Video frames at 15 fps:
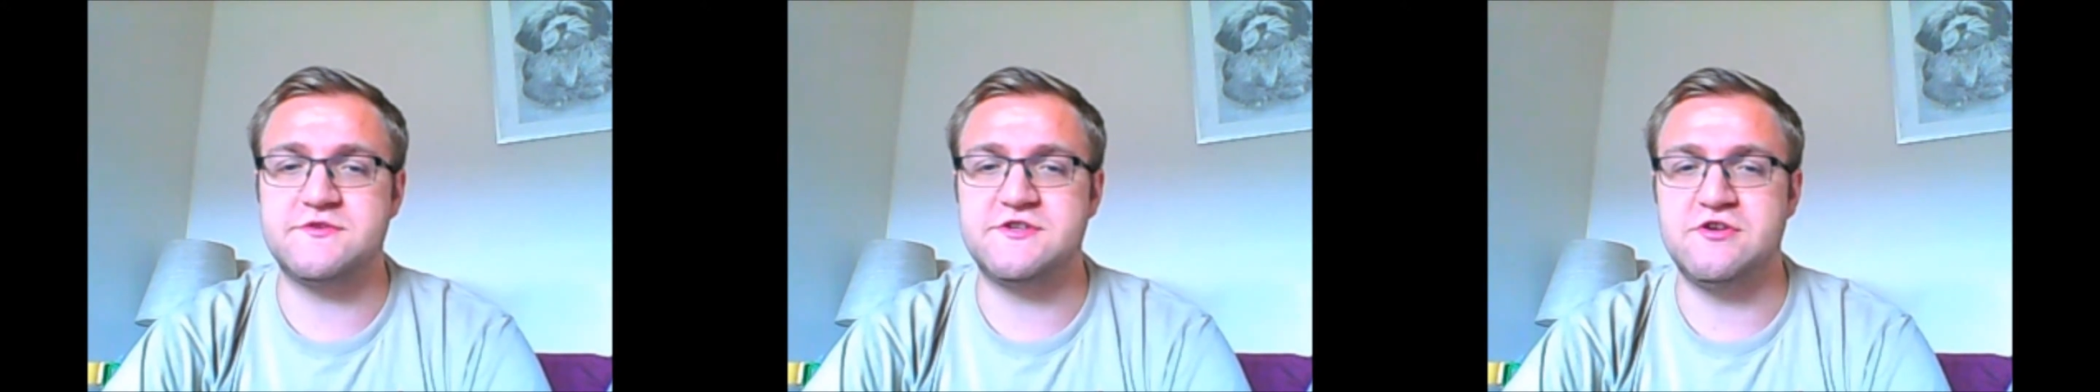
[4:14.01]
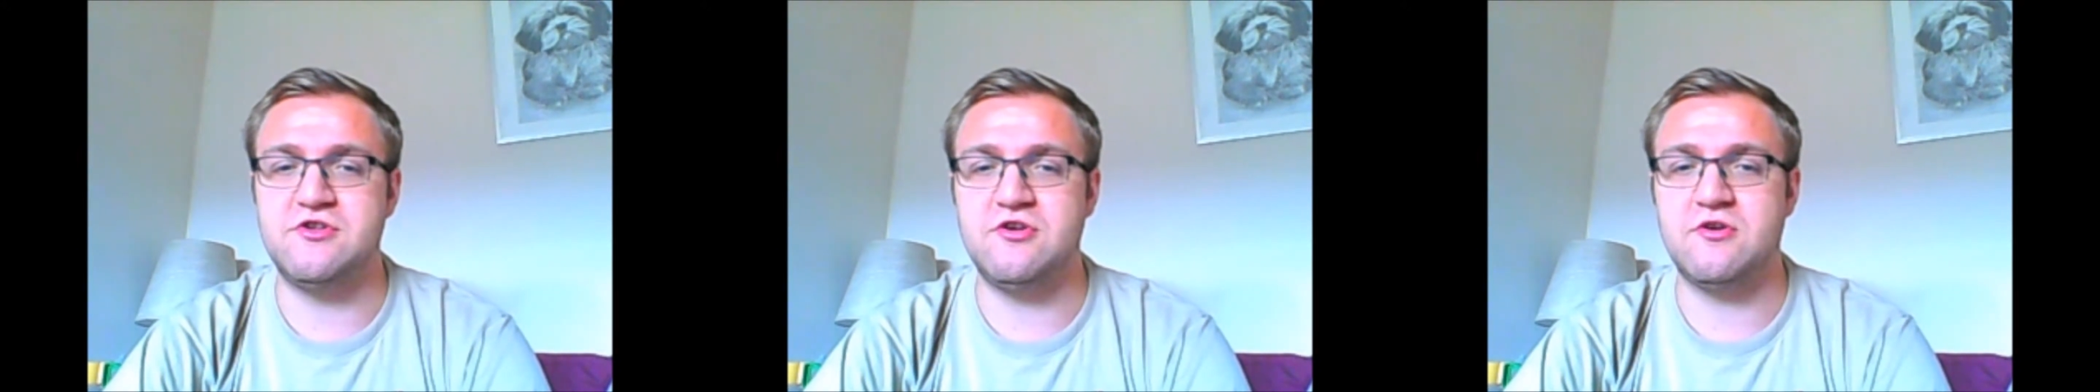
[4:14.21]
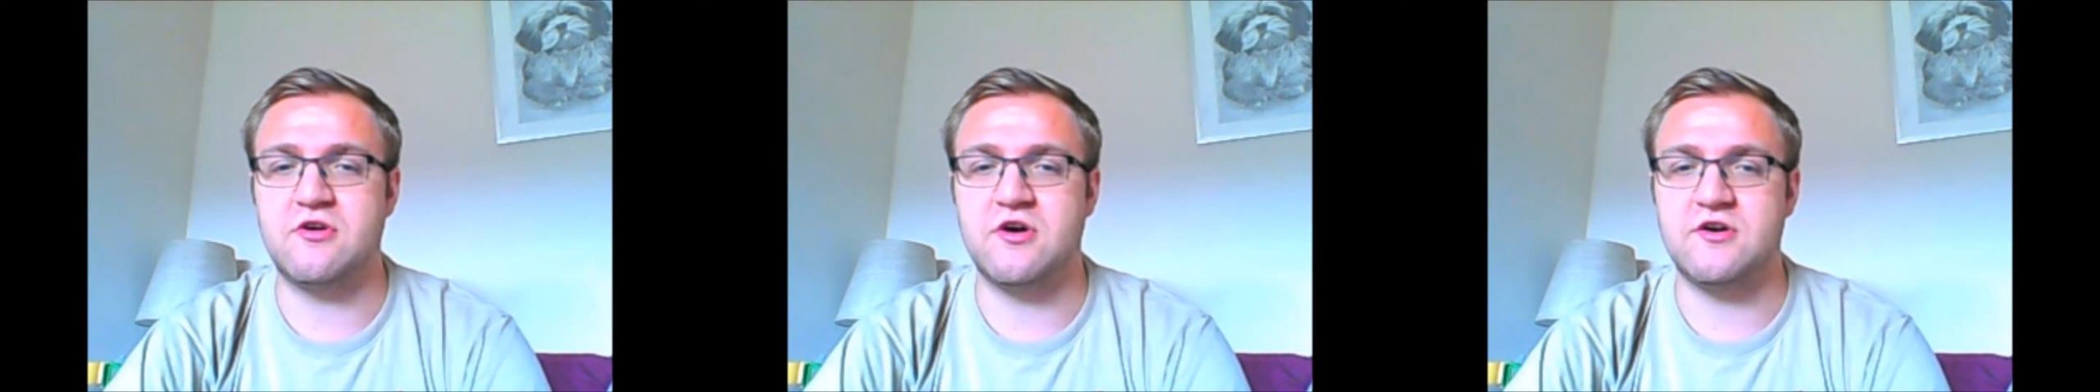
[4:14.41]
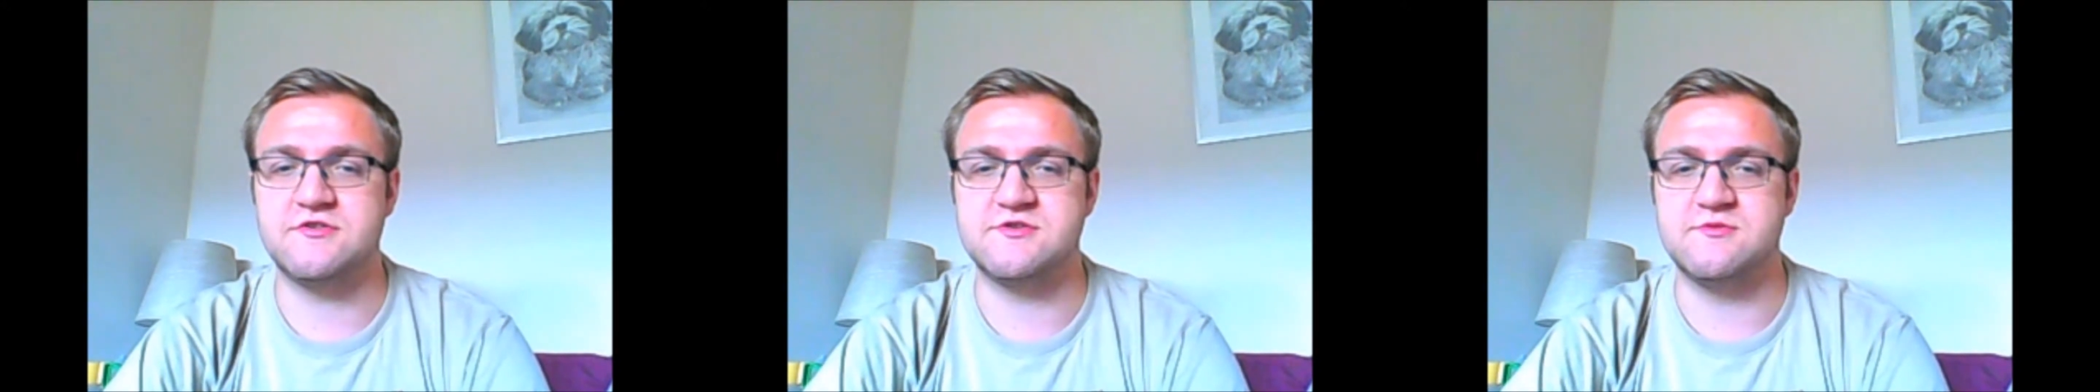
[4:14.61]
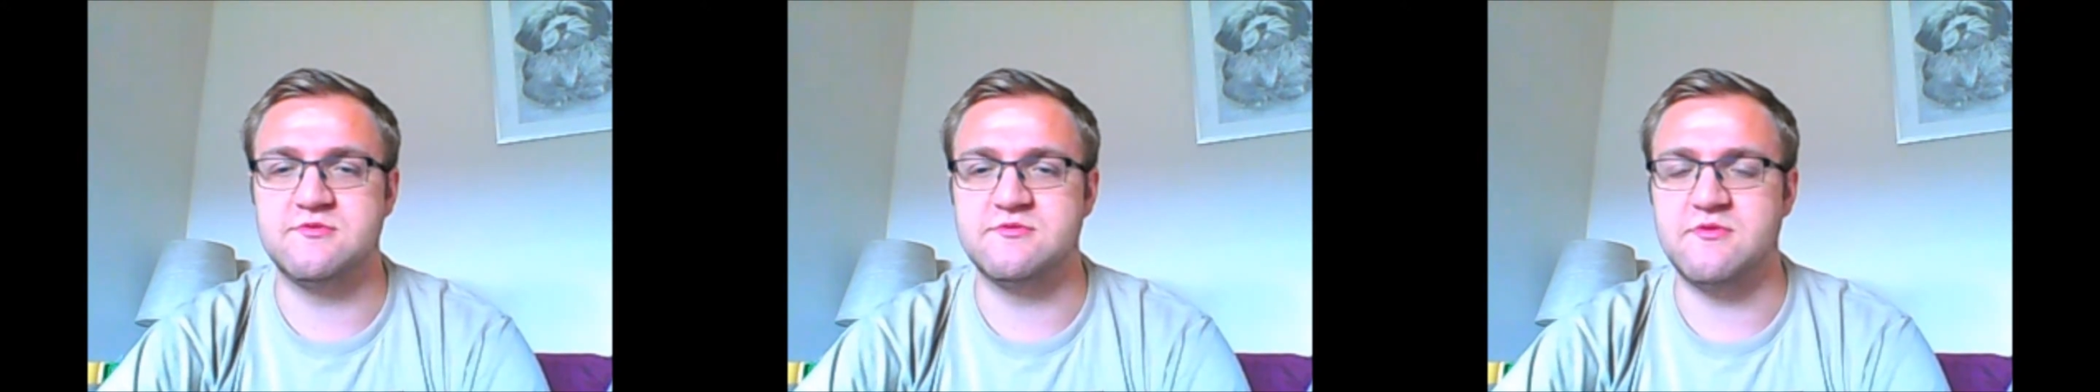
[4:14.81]
to
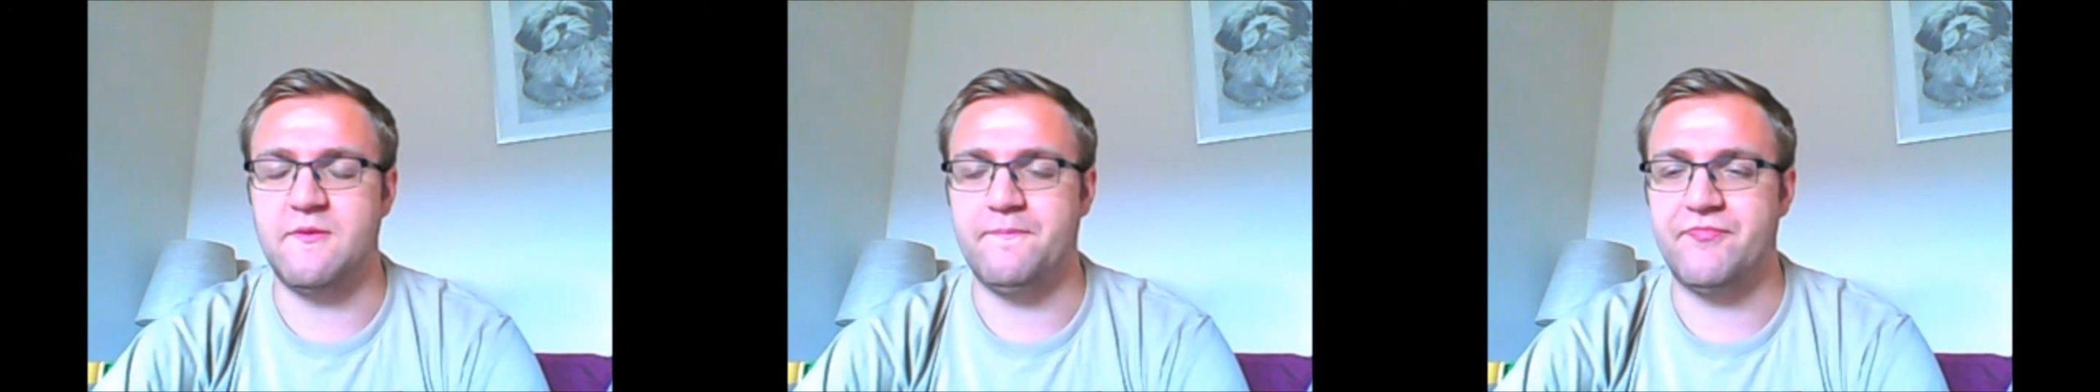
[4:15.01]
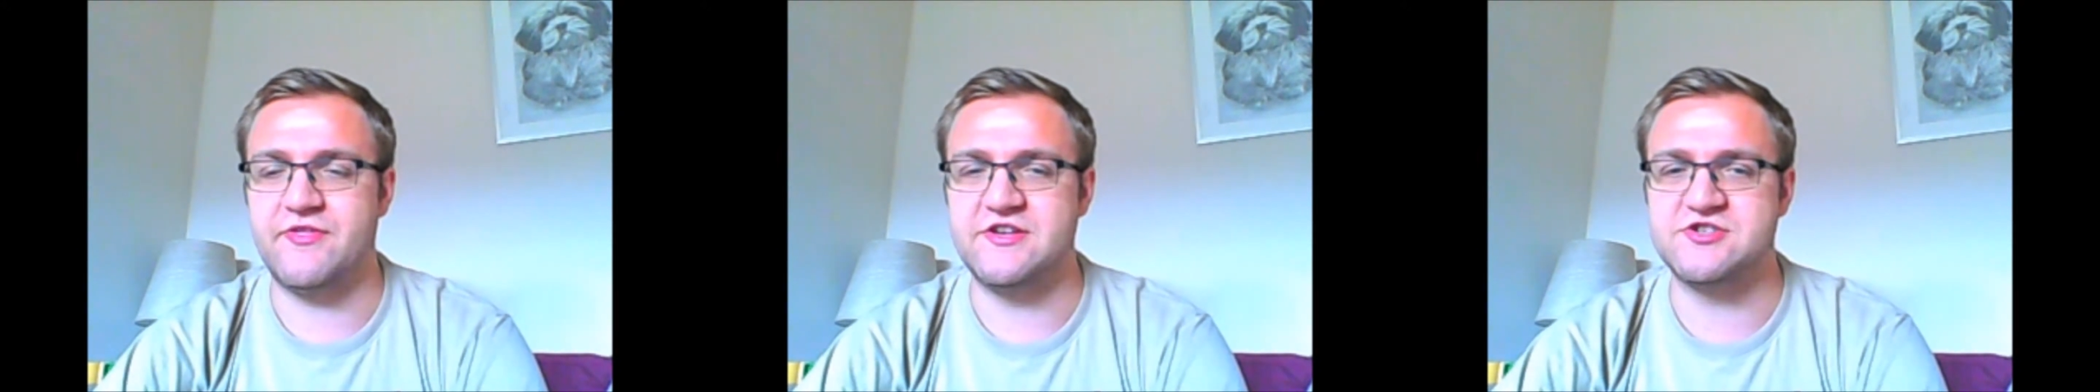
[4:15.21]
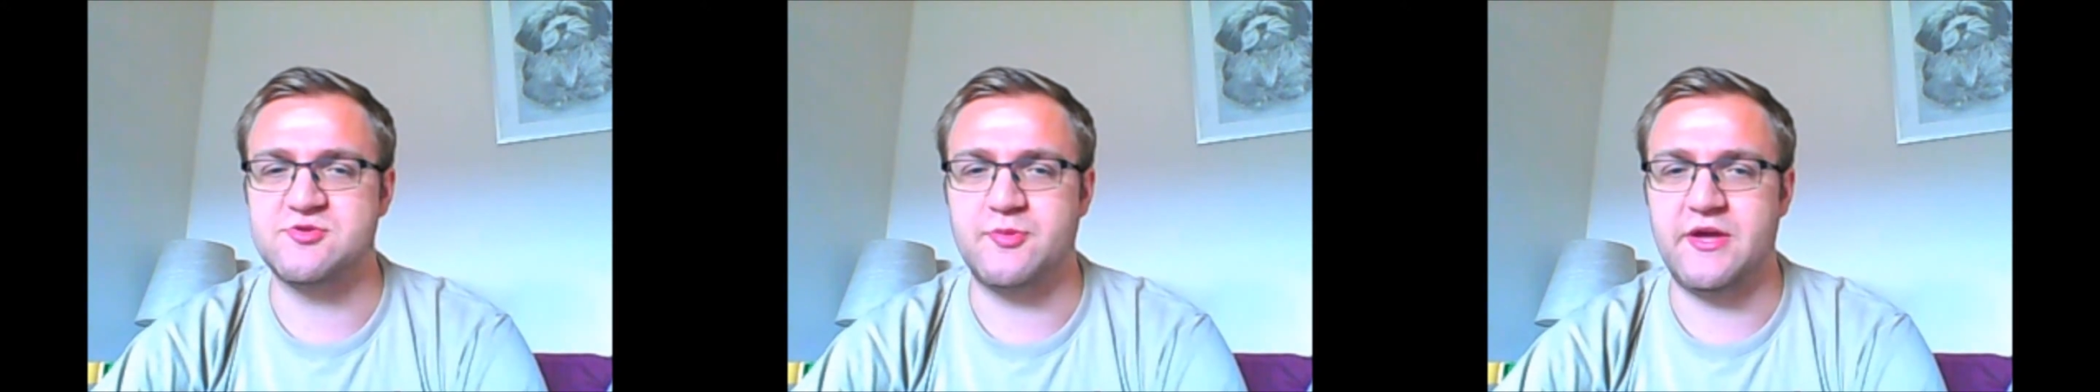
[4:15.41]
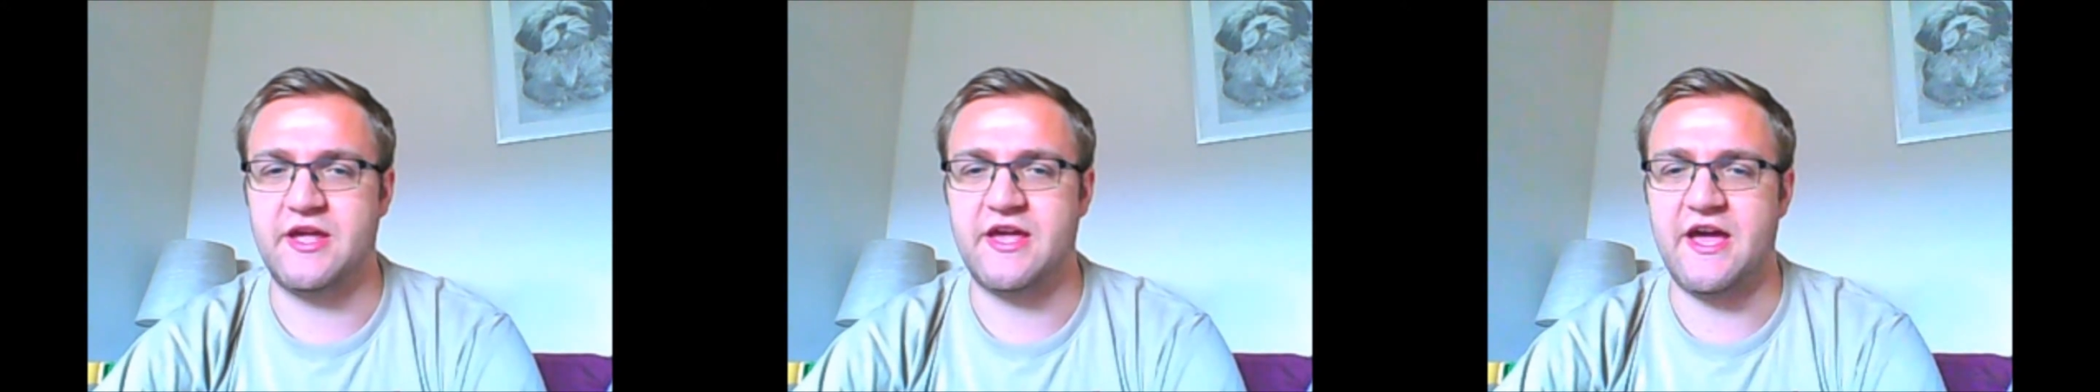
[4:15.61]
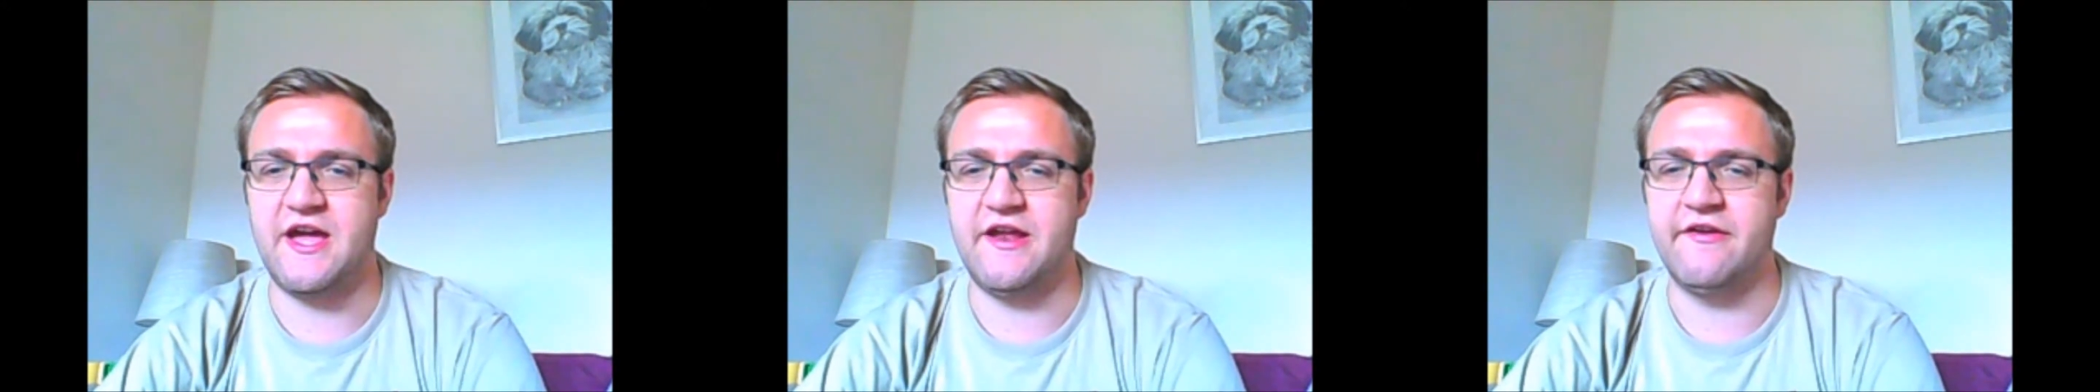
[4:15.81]
Newcastle this
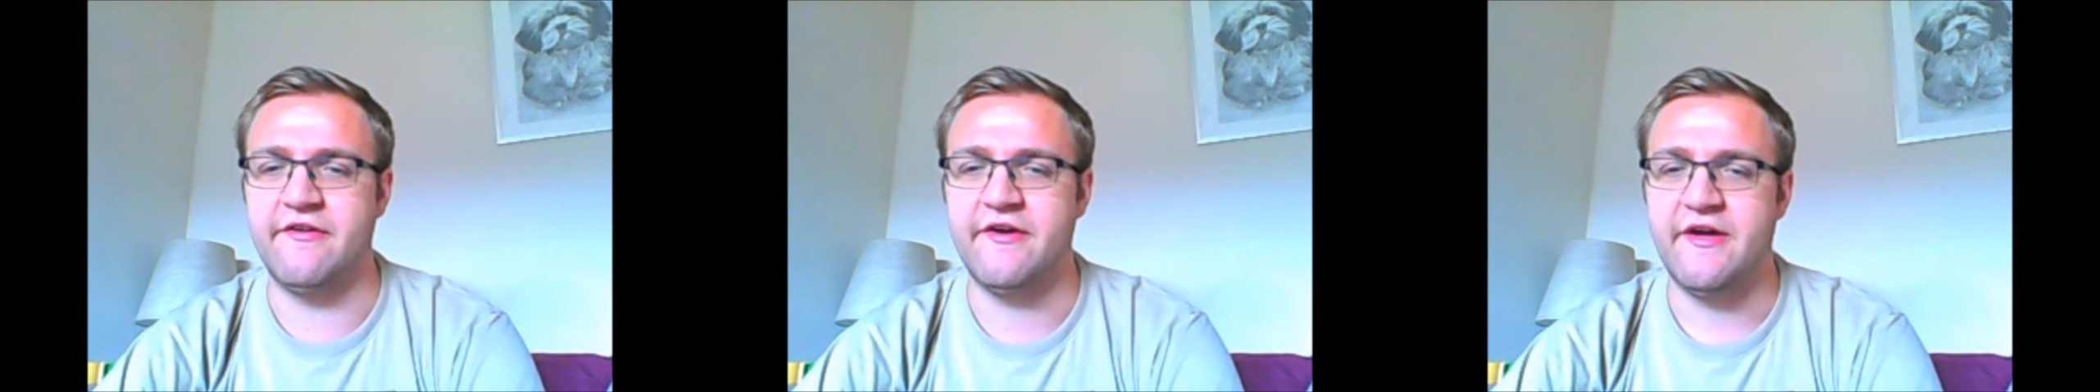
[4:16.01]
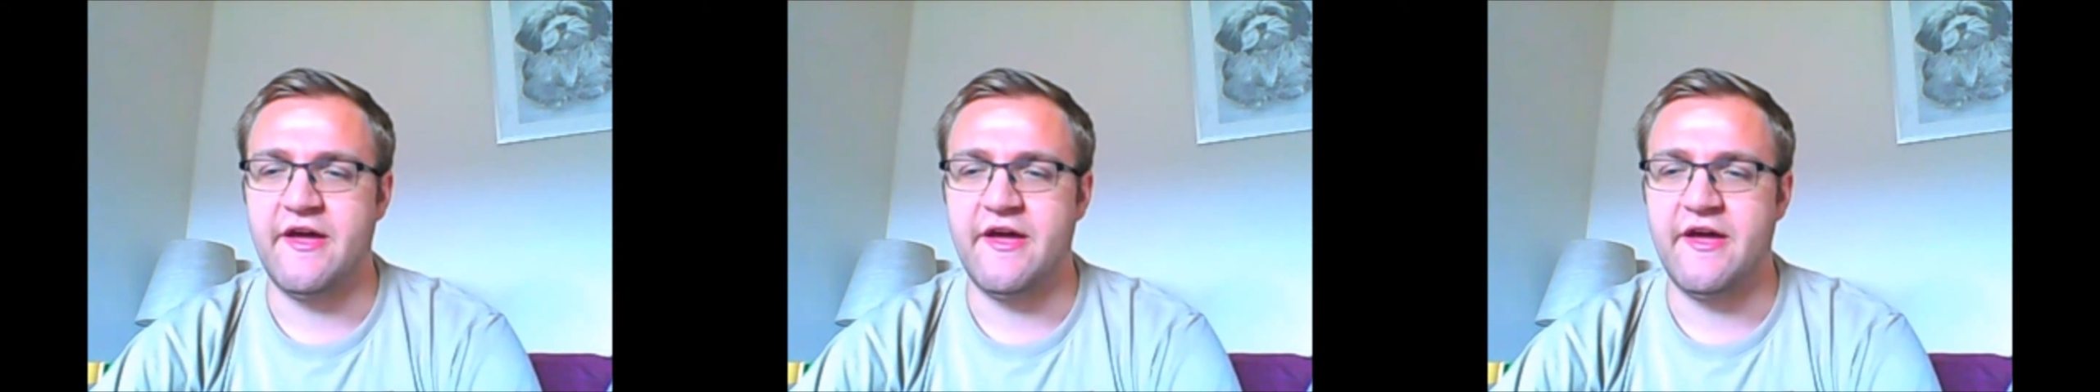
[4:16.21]
weekend.